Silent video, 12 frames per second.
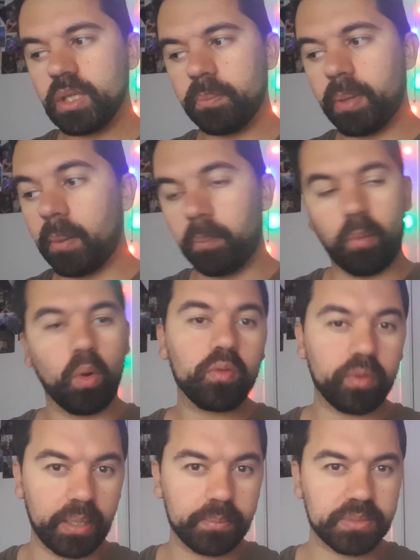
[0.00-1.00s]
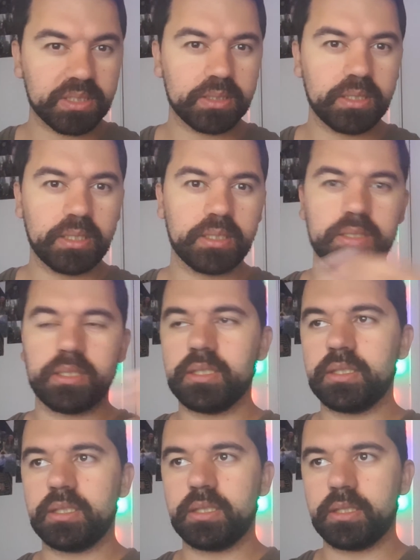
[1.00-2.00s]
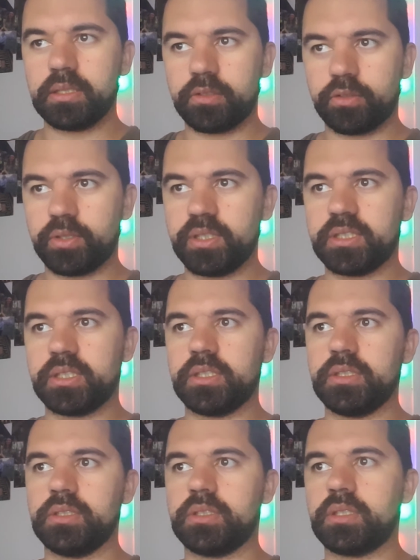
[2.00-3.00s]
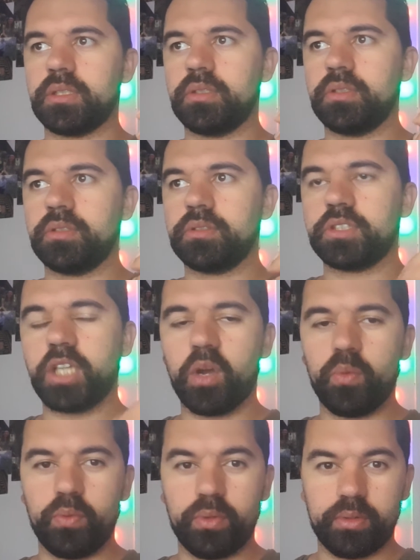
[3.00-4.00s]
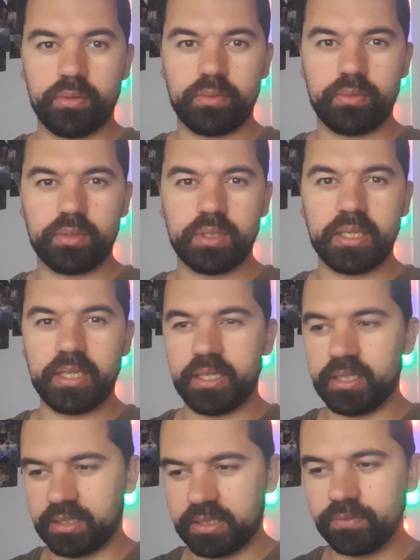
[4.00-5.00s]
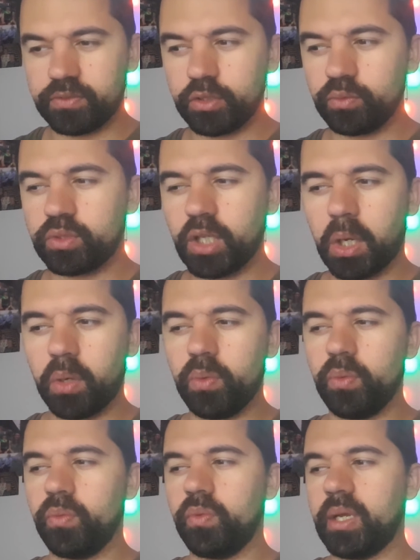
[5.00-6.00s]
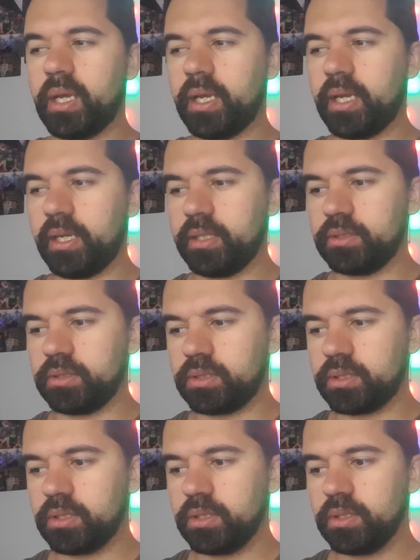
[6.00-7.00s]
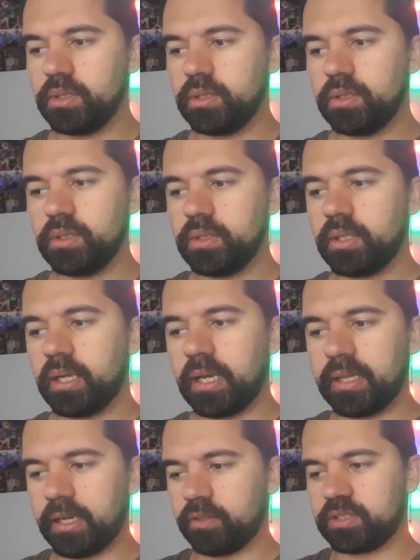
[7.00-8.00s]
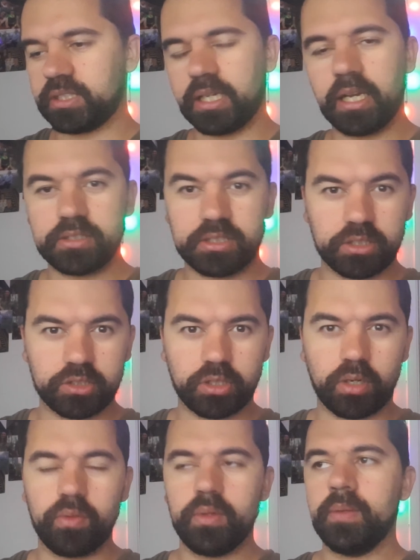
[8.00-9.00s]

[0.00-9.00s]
more reps increases tone. It gives you tone and allows the cuts to show.